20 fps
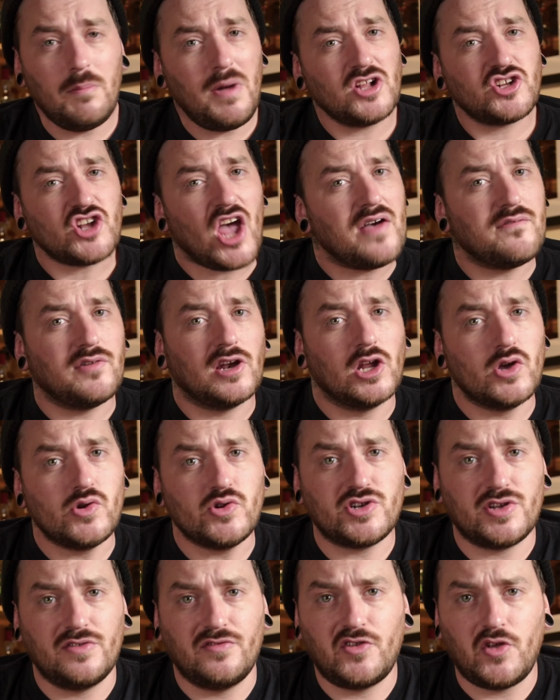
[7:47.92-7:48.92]
much
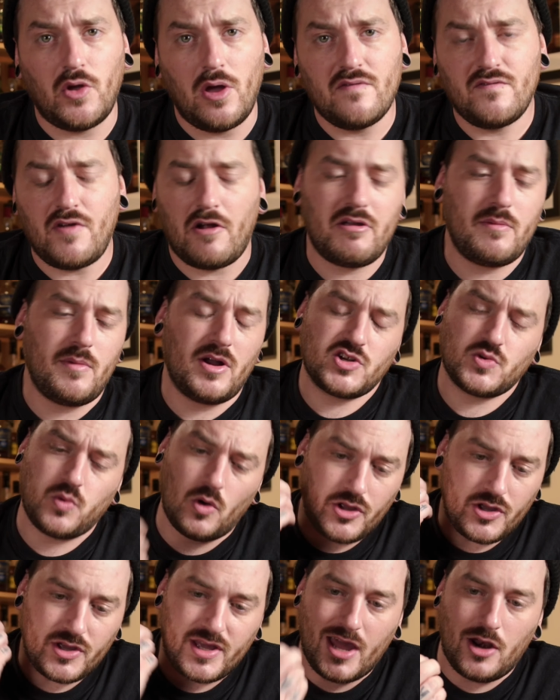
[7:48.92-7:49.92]
evolution to it. Very much
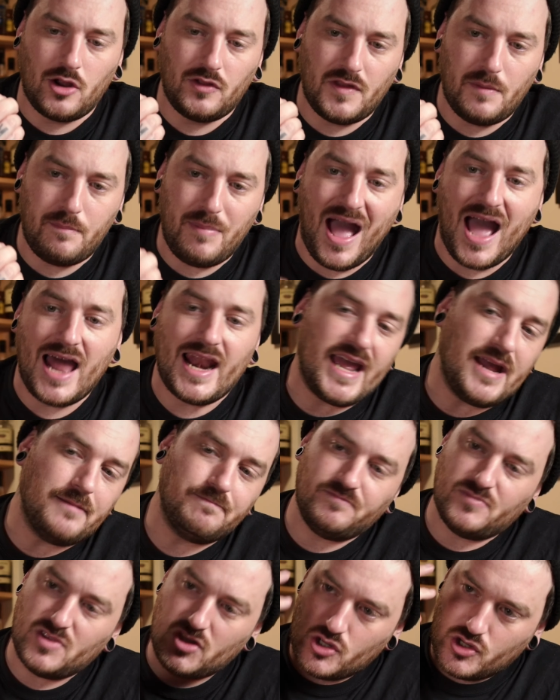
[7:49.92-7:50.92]
what you get on the palate.
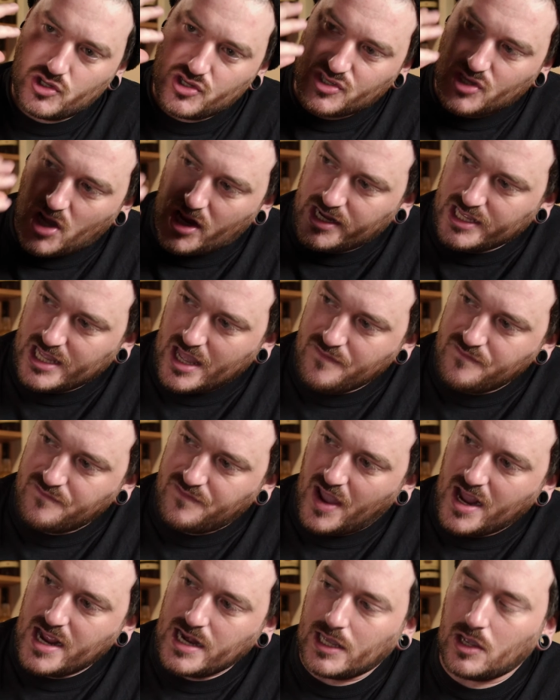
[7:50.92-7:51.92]
You just kind of get
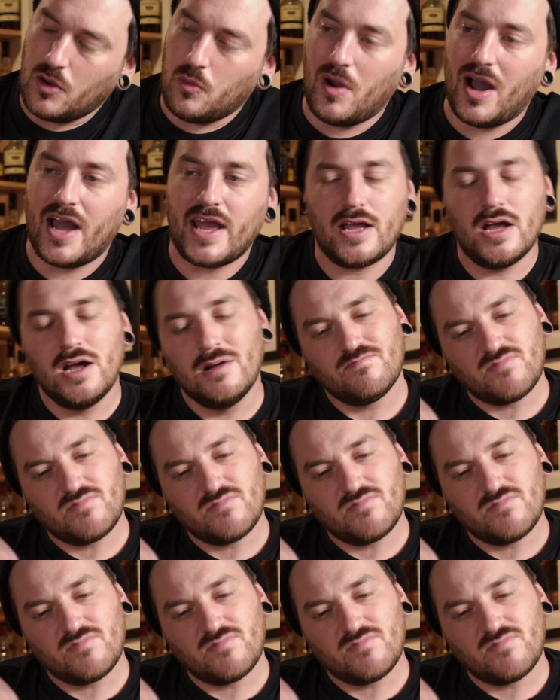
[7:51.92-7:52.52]
fading away.